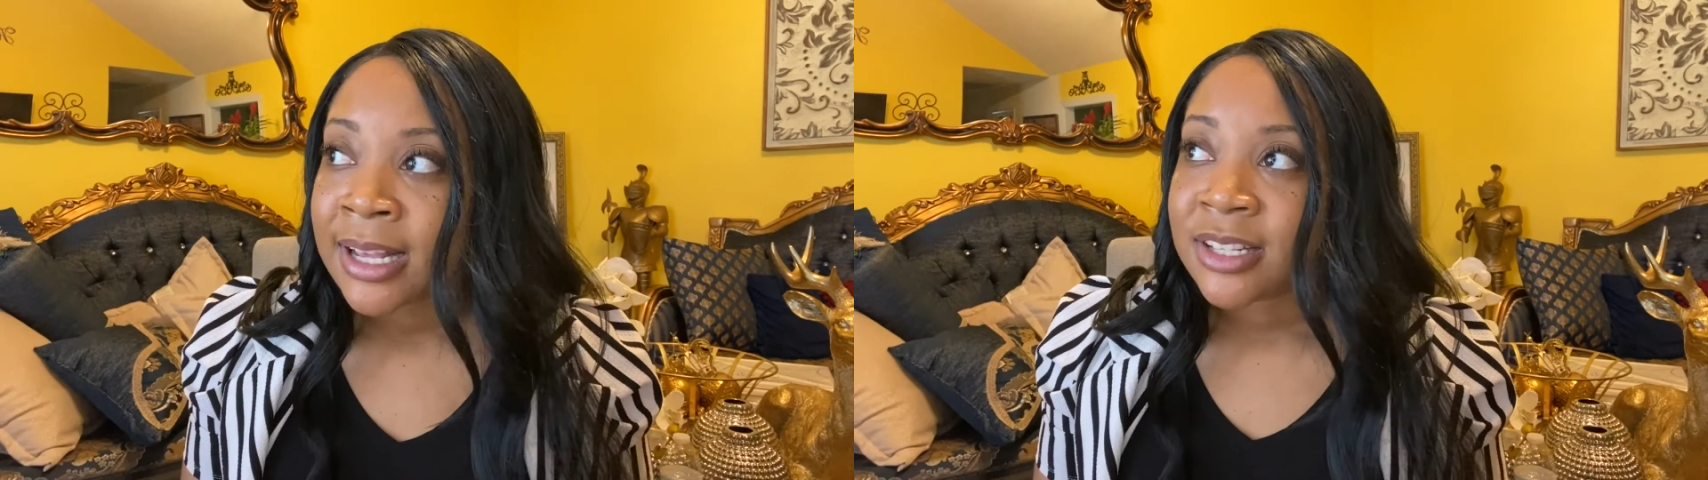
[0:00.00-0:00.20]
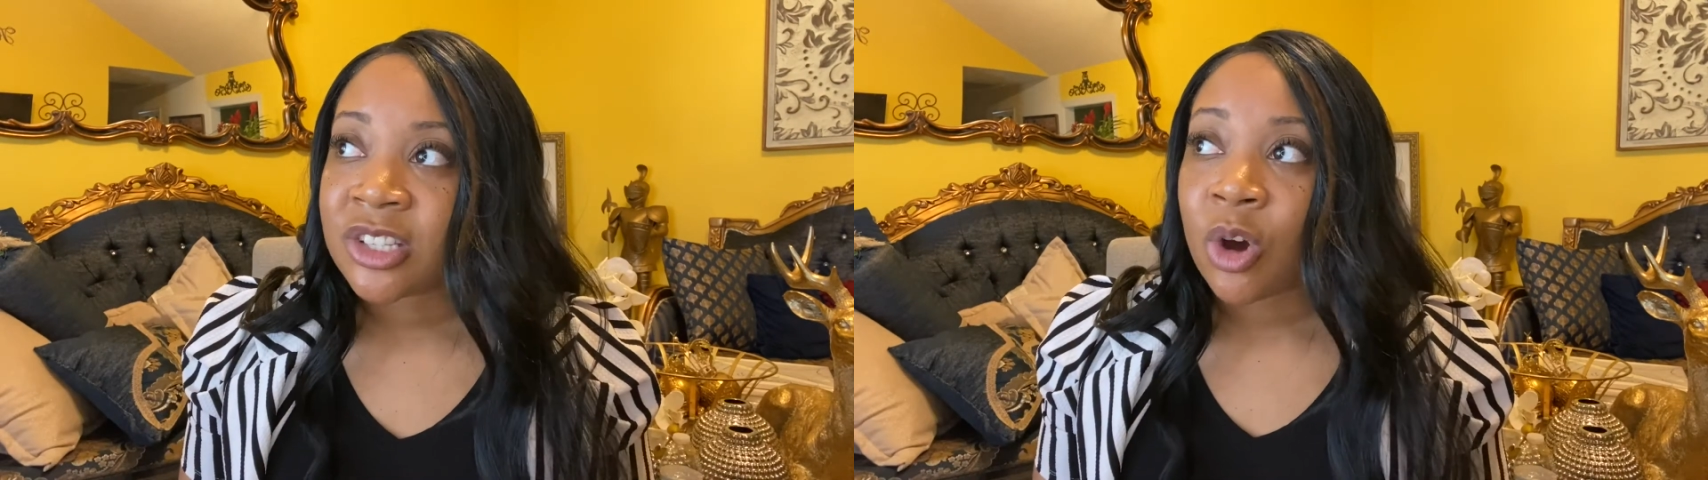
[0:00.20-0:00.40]

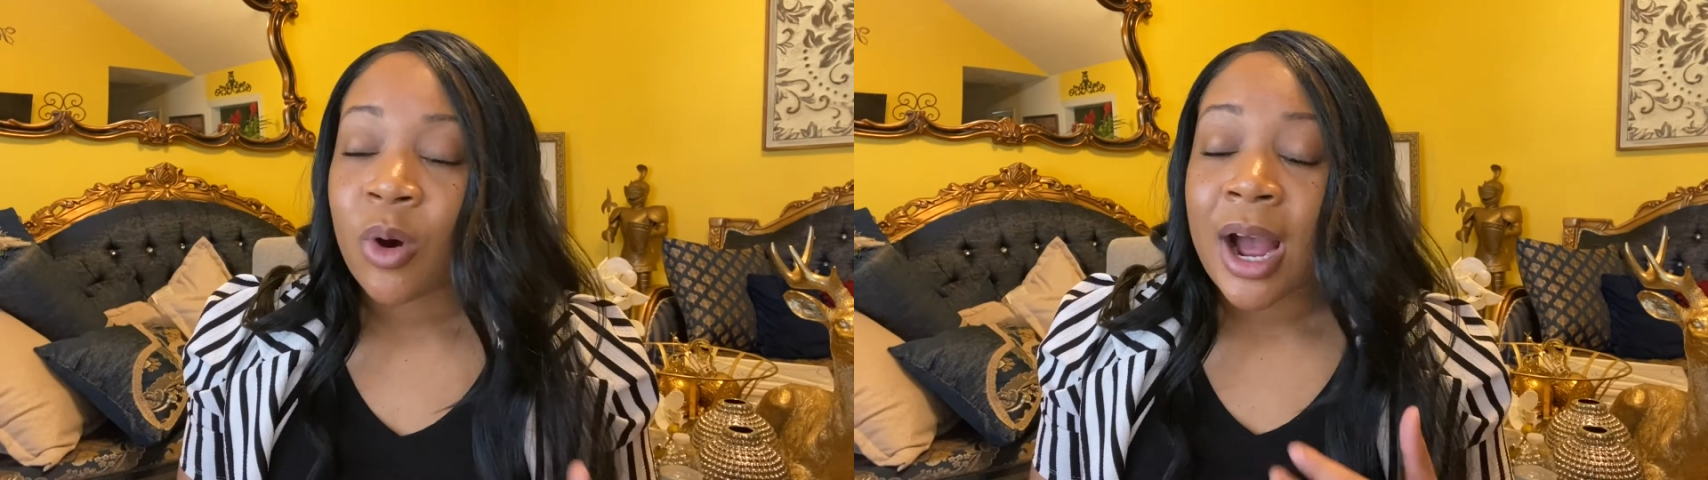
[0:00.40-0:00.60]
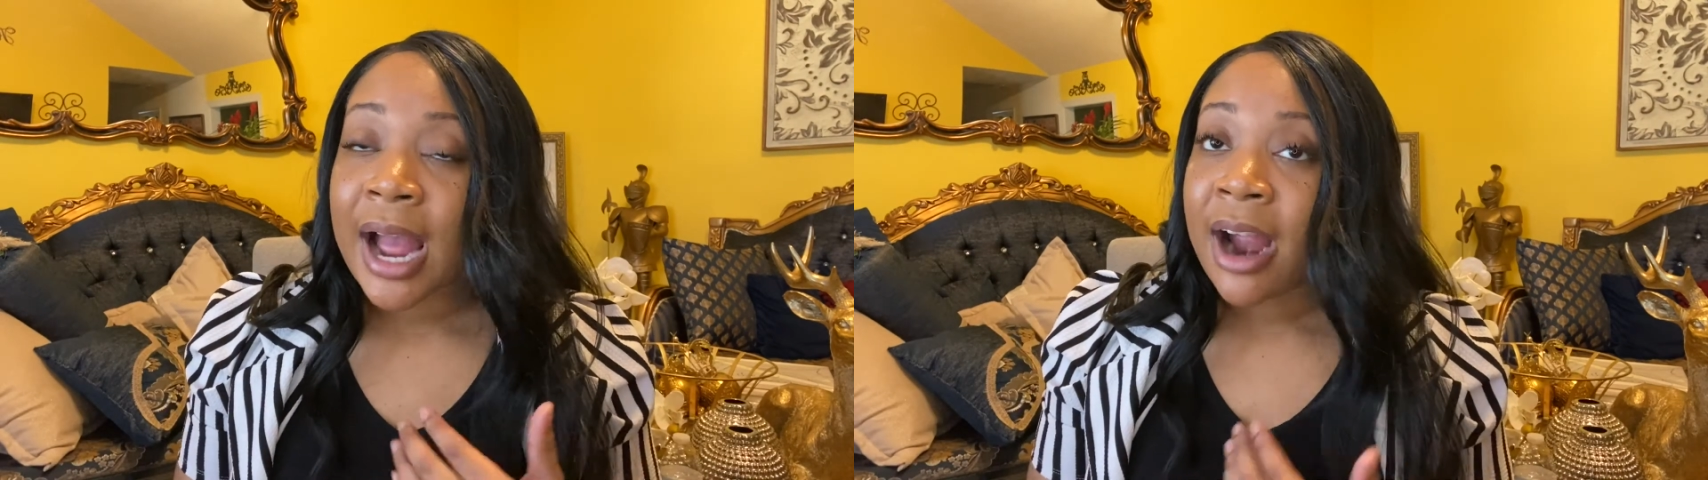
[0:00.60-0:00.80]

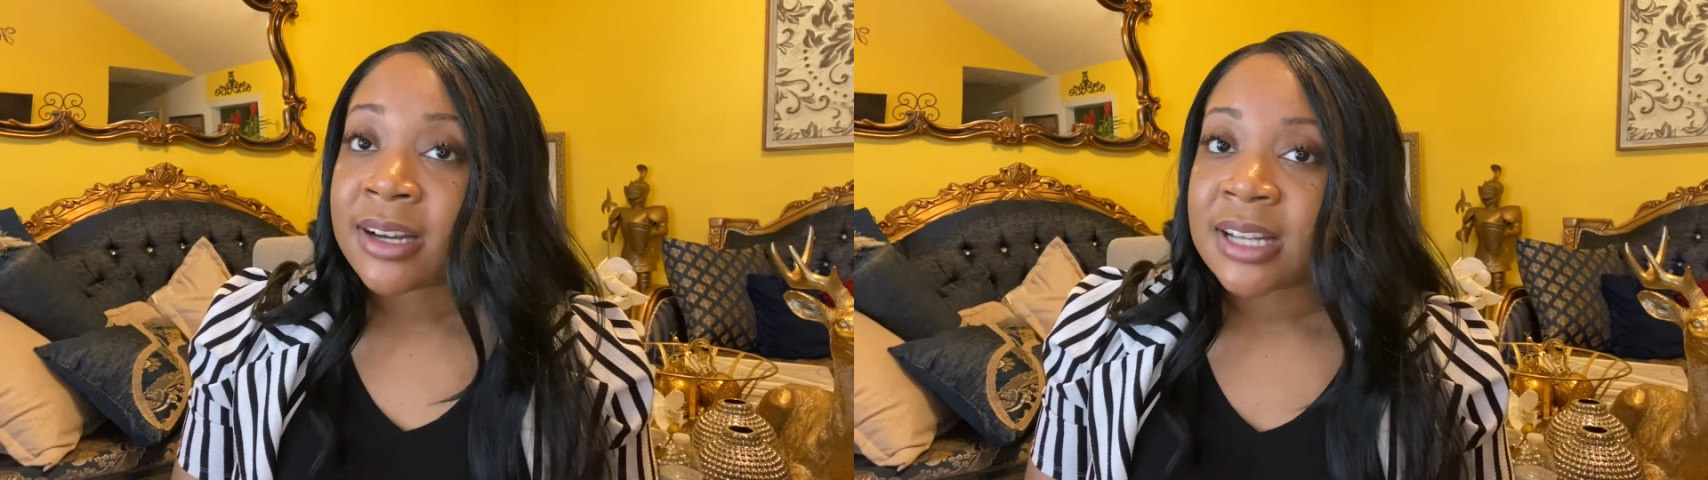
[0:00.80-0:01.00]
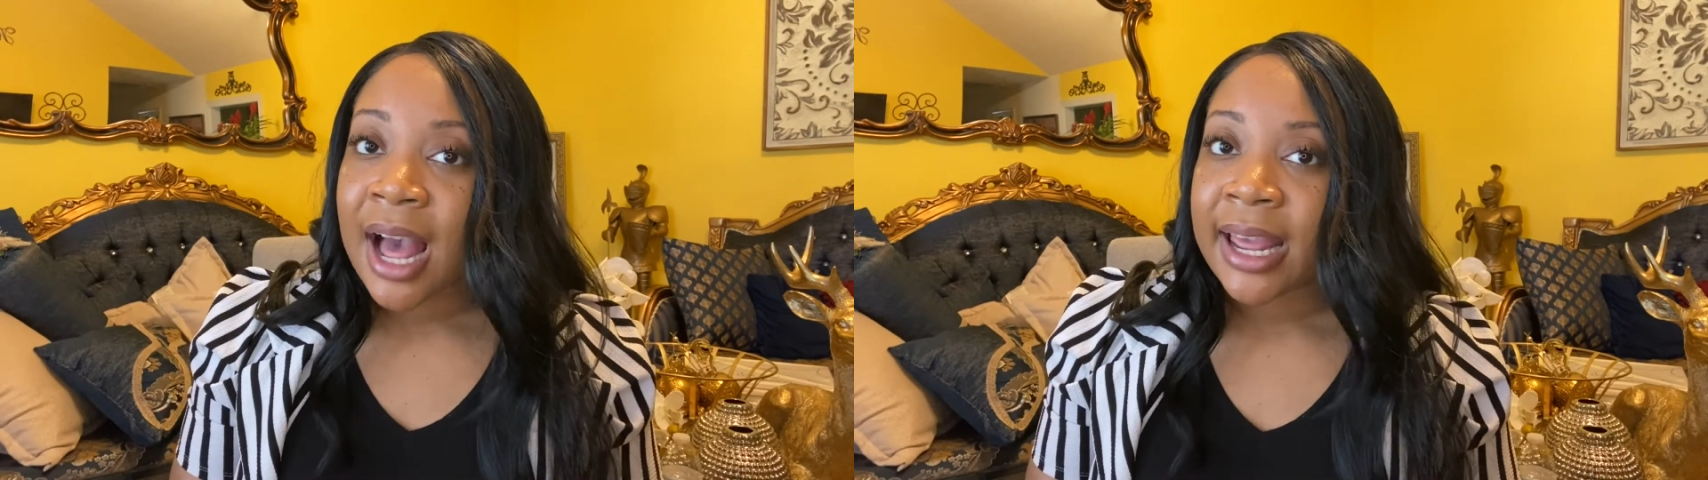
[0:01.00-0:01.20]
So our
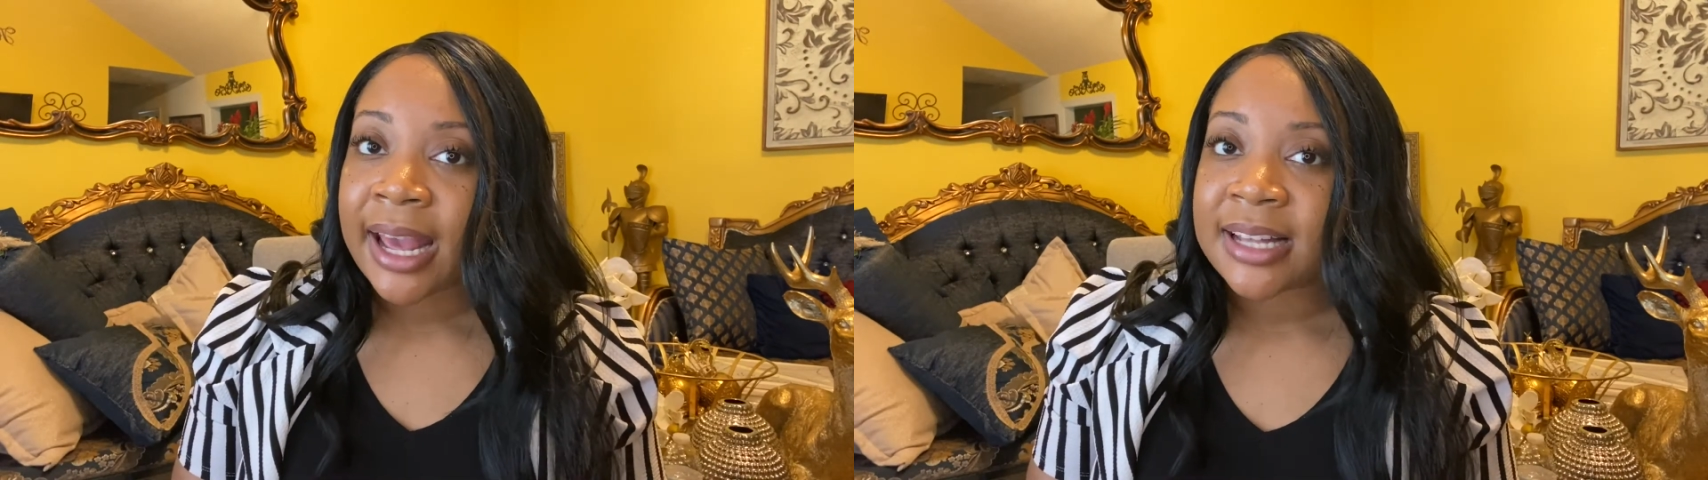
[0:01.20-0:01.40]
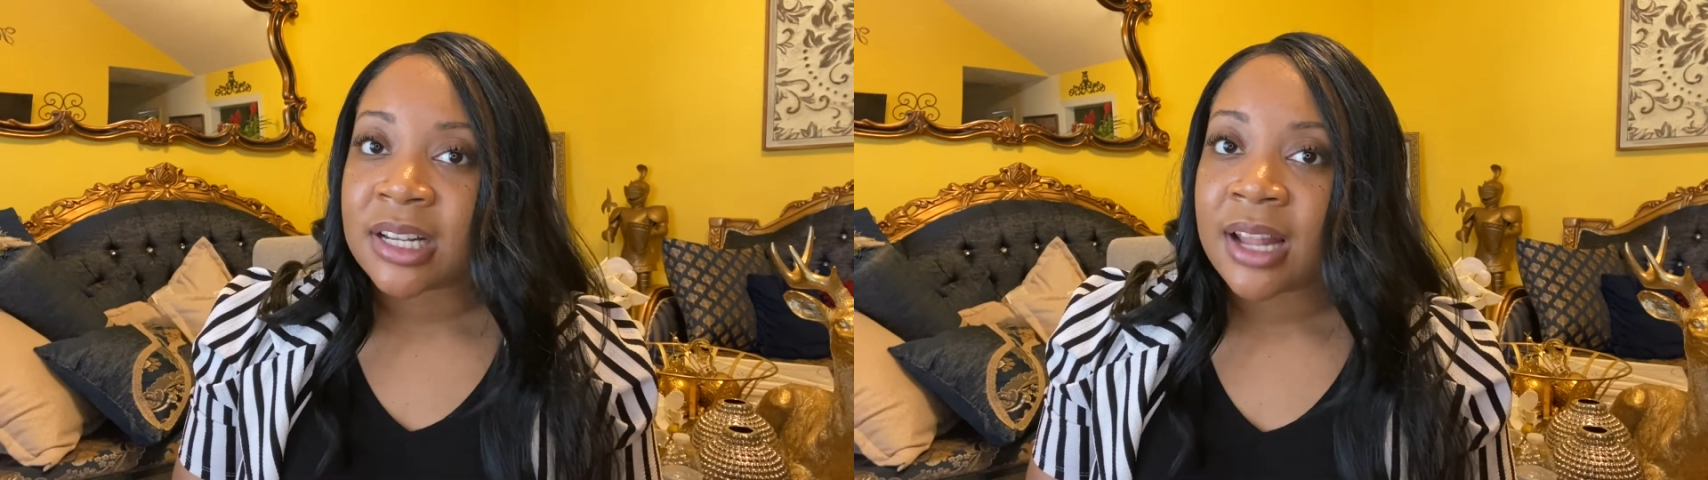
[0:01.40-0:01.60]
diet has a